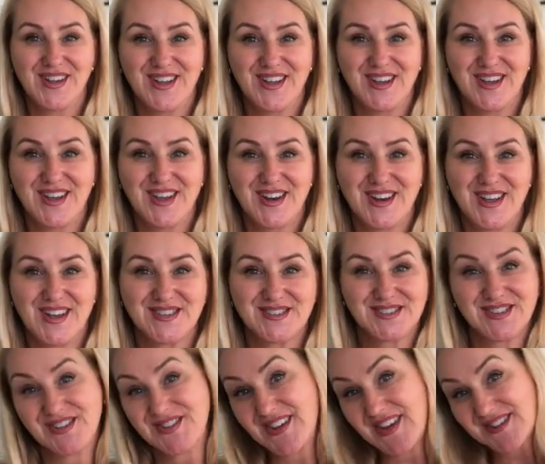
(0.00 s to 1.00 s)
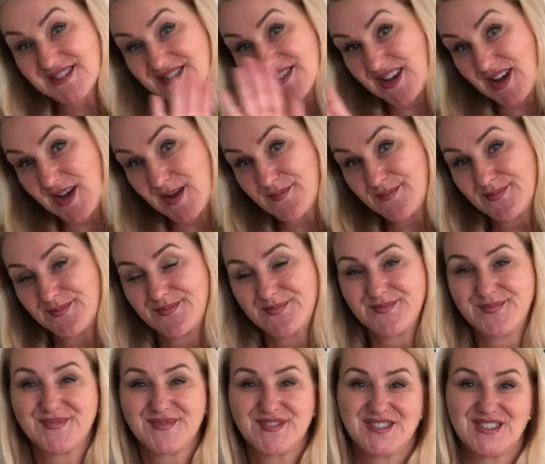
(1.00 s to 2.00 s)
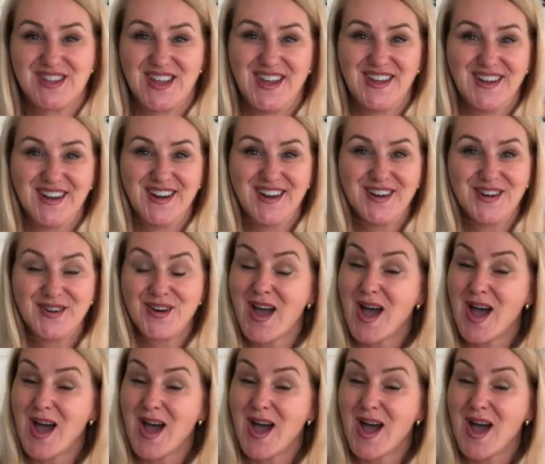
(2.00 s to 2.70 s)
And until next time, take care.